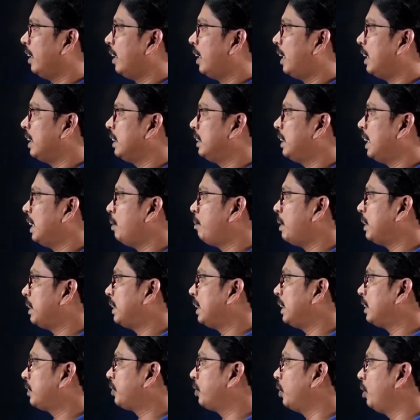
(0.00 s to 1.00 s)
and Z bus
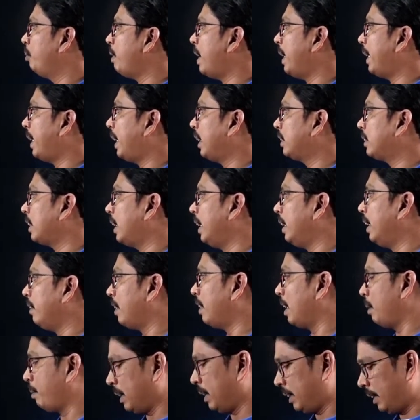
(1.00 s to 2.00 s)
is full matrix and
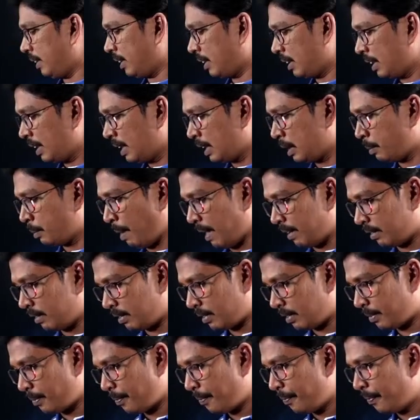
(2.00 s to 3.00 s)
Y bus is
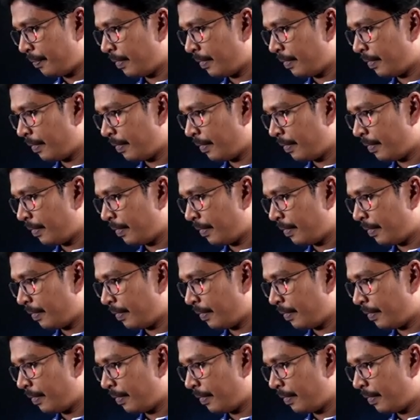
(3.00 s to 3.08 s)
sparse.